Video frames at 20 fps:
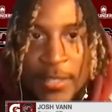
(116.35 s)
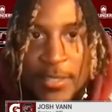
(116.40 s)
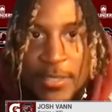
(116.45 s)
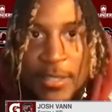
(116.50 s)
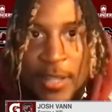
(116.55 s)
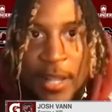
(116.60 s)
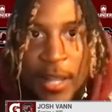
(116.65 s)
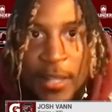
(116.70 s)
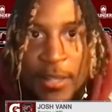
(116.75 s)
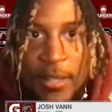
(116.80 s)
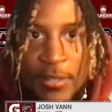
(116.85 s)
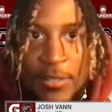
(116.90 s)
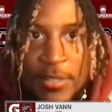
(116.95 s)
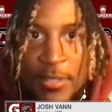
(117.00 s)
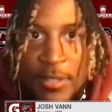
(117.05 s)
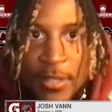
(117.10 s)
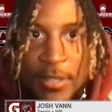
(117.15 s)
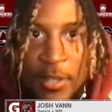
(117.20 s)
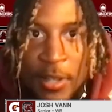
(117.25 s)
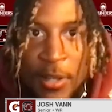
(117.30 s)
Like,
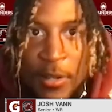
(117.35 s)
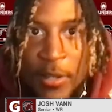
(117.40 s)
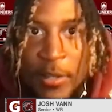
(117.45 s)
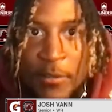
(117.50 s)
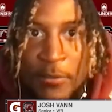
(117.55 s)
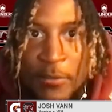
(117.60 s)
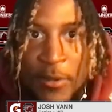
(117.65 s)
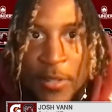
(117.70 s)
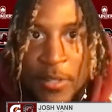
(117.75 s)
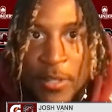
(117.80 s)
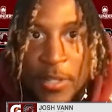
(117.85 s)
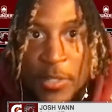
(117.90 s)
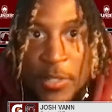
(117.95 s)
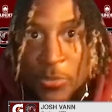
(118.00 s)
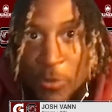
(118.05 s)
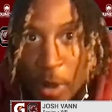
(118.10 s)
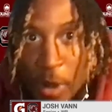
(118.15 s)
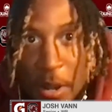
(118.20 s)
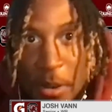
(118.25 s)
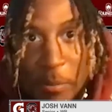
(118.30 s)
you know, whether it's
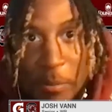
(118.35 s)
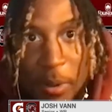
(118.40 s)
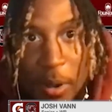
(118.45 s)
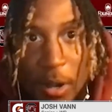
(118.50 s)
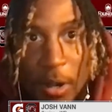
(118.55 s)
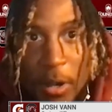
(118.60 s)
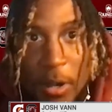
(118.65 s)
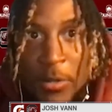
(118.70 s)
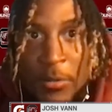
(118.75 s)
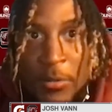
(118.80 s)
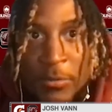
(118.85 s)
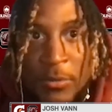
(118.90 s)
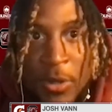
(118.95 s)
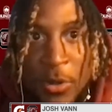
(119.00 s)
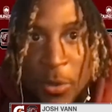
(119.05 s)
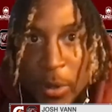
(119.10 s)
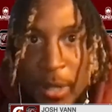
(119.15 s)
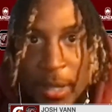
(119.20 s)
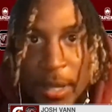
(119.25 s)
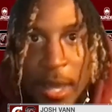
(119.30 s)
running the ball,
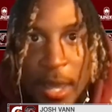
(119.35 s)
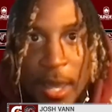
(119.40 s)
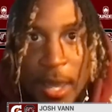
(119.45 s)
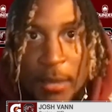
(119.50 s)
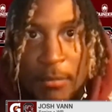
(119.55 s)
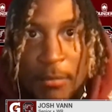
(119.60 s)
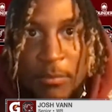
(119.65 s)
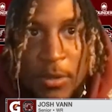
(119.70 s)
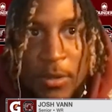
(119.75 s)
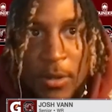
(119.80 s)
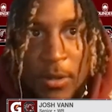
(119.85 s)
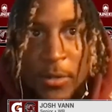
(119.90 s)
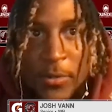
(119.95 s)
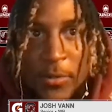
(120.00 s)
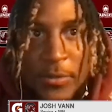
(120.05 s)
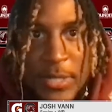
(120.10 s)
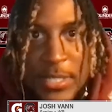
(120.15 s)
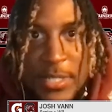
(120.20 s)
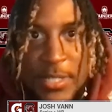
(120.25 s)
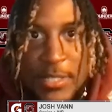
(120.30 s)
quick game, you know,
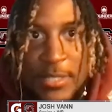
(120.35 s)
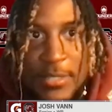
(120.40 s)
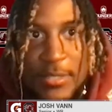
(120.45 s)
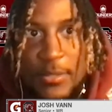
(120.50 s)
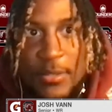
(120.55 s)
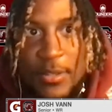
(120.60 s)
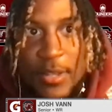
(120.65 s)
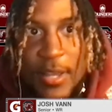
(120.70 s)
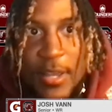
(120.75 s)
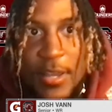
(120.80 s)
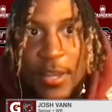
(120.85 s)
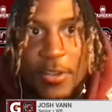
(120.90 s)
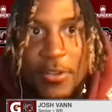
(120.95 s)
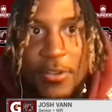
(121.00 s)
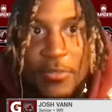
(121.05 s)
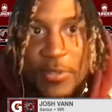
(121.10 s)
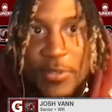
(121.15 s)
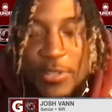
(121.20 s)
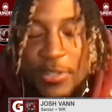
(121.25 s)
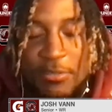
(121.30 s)
we
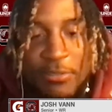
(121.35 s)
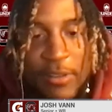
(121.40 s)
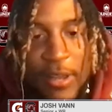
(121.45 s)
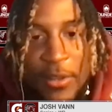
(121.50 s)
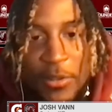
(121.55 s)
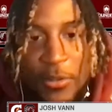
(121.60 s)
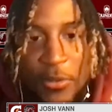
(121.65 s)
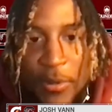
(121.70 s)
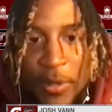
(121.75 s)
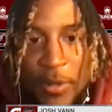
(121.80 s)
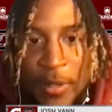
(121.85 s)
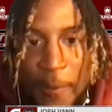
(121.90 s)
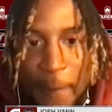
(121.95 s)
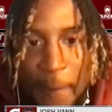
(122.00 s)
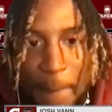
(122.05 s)
just found a way.